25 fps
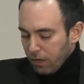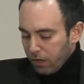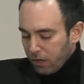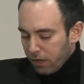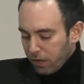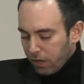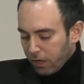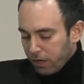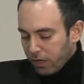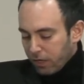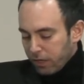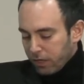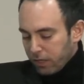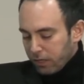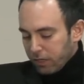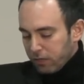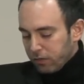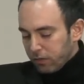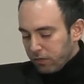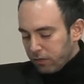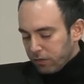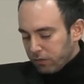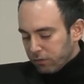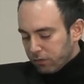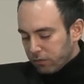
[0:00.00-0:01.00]

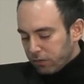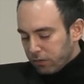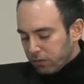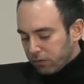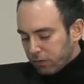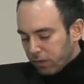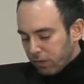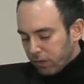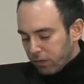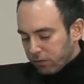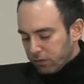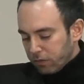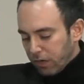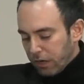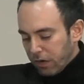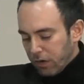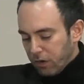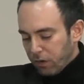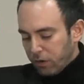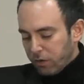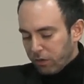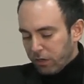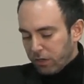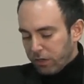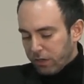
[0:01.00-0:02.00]
In this, he tells
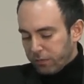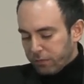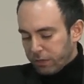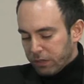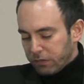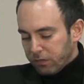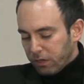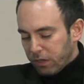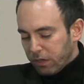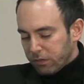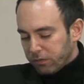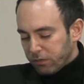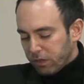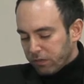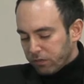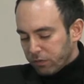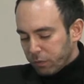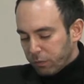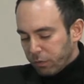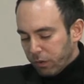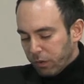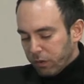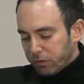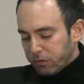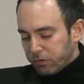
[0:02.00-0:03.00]
how tells us
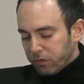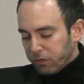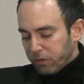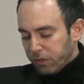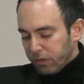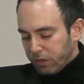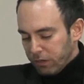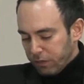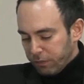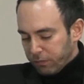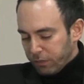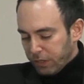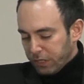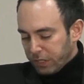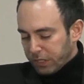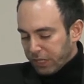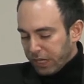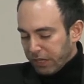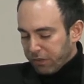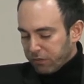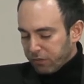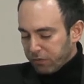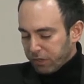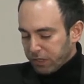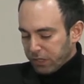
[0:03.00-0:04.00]
about a
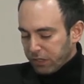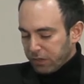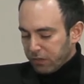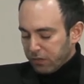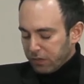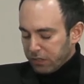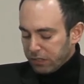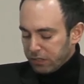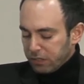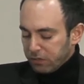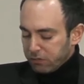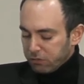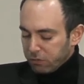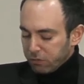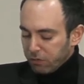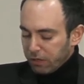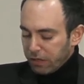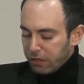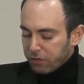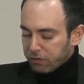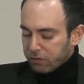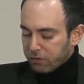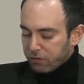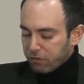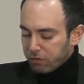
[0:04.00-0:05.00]
gathering in the year
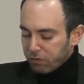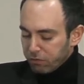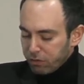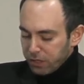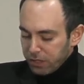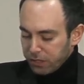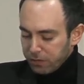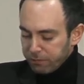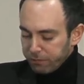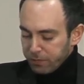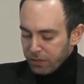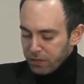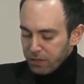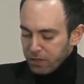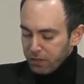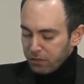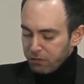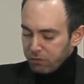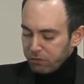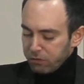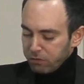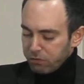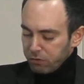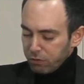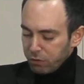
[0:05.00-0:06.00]
2003,
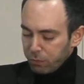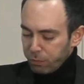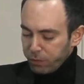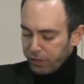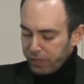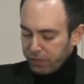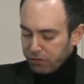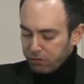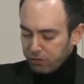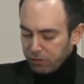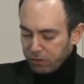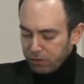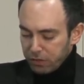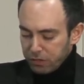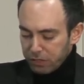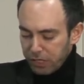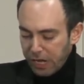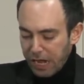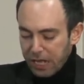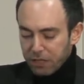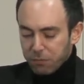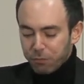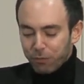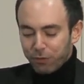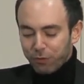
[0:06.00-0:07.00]
which took place in an
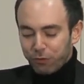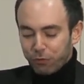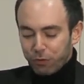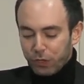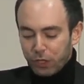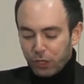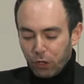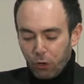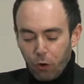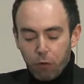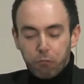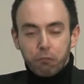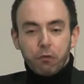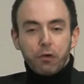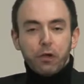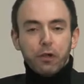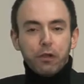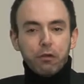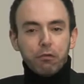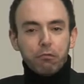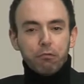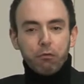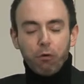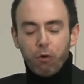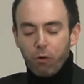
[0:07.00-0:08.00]
atmosphere of
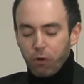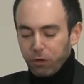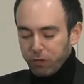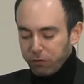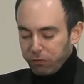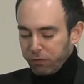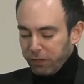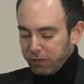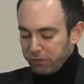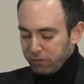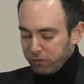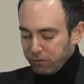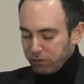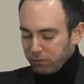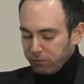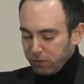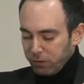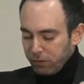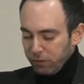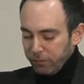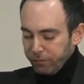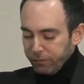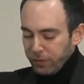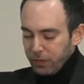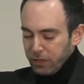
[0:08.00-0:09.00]
folk
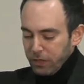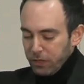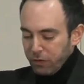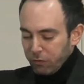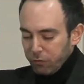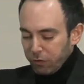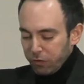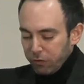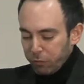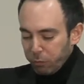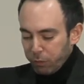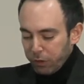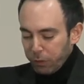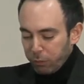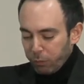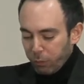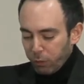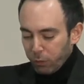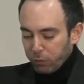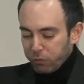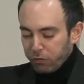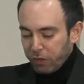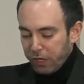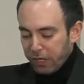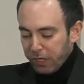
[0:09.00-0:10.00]
festival, with
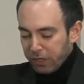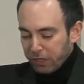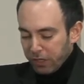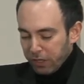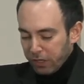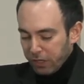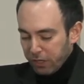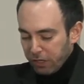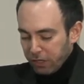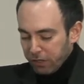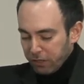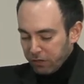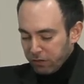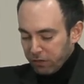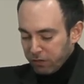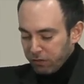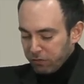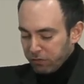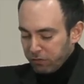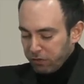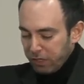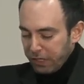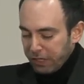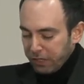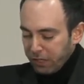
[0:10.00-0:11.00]
people
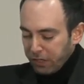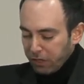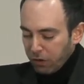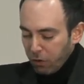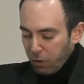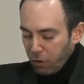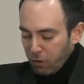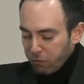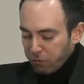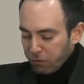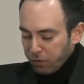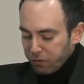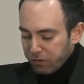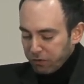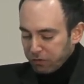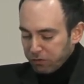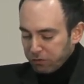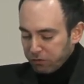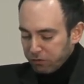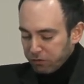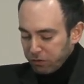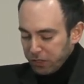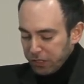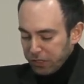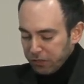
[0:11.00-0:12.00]
taking over the
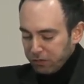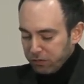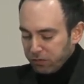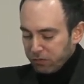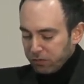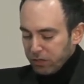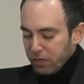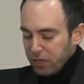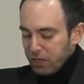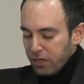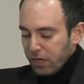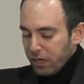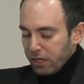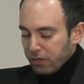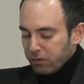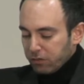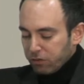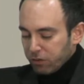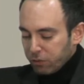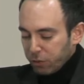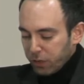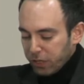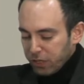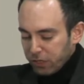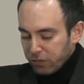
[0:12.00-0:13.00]
streets and
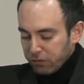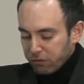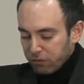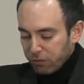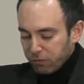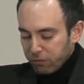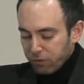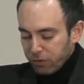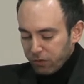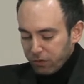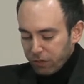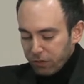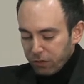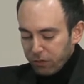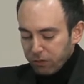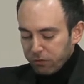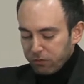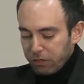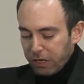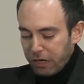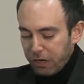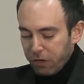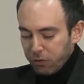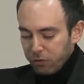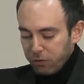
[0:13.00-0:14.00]
squares of the little
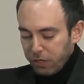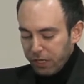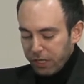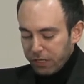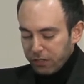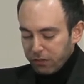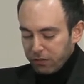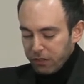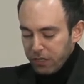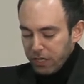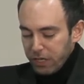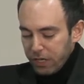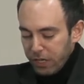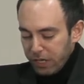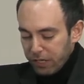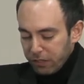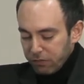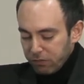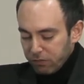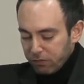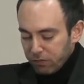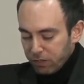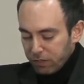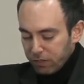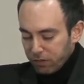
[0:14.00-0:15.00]
town and
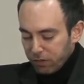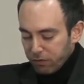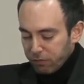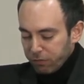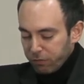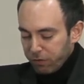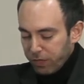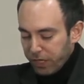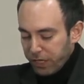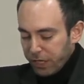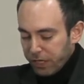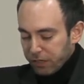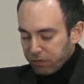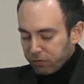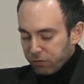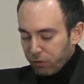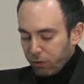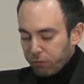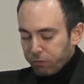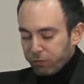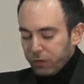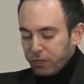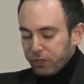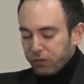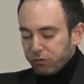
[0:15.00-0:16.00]
hasting the flags
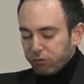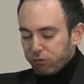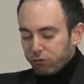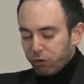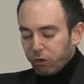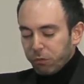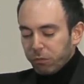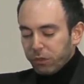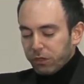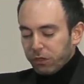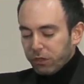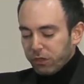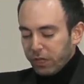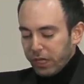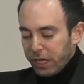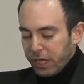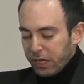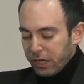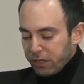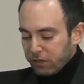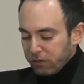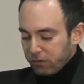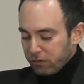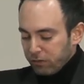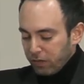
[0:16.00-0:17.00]
of German
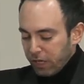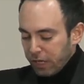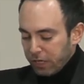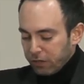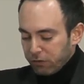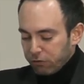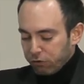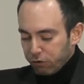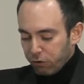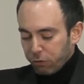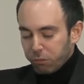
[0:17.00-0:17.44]
lands and